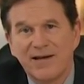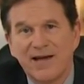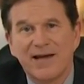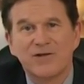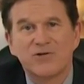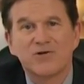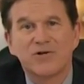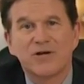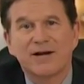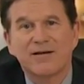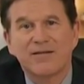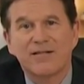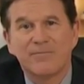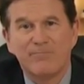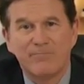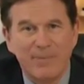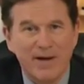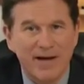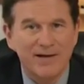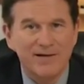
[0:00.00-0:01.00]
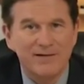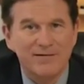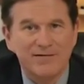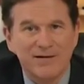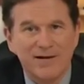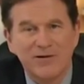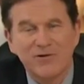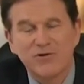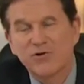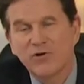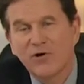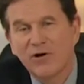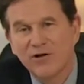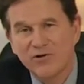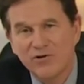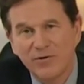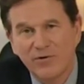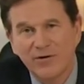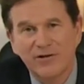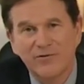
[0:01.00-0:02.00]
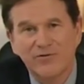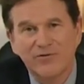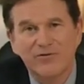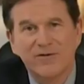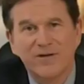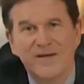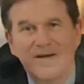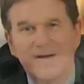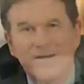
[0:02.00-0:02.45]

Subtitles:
and check the bite and jaw joints.